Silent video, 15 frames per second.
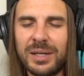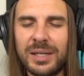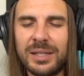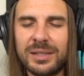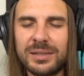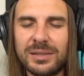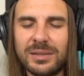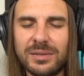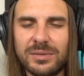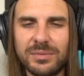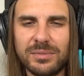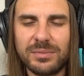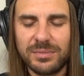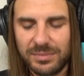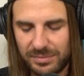Oh, I saw
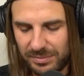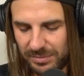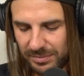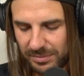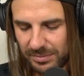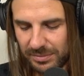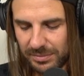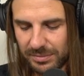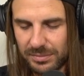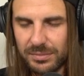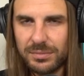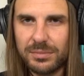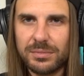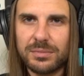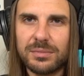Brian Simpson
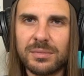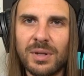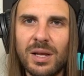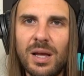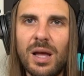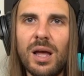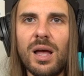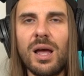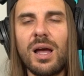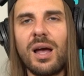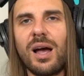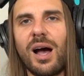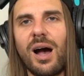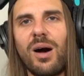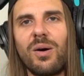is on Joe Rogan's
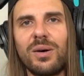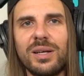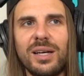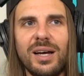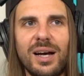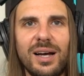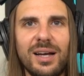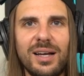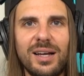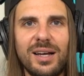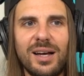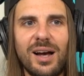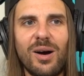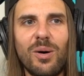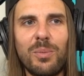podcast. Oh, yeah.
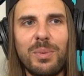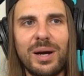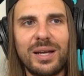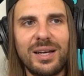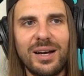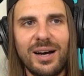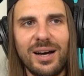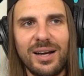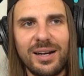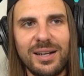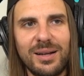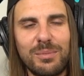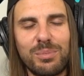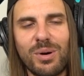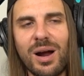Oh, my God.
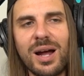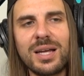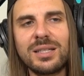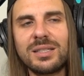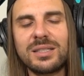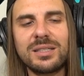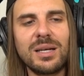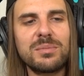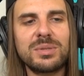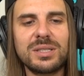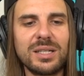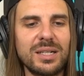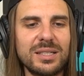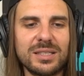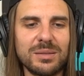Brian
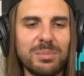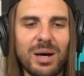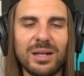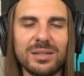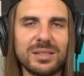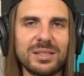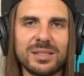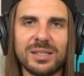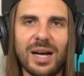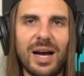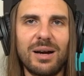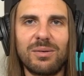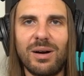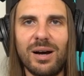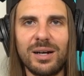Simpson is about to
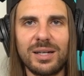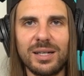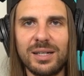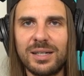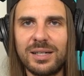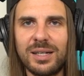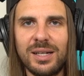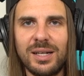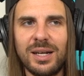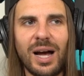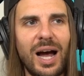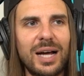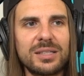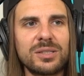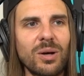skyrocket.
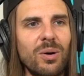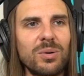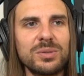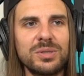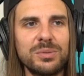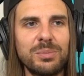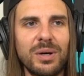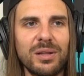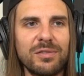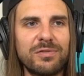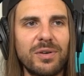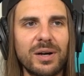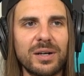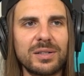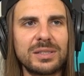I told you,
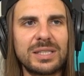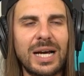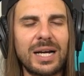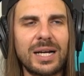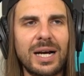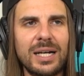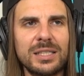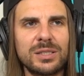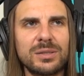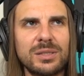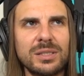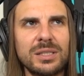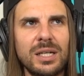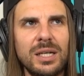motherfuckers. That guy's...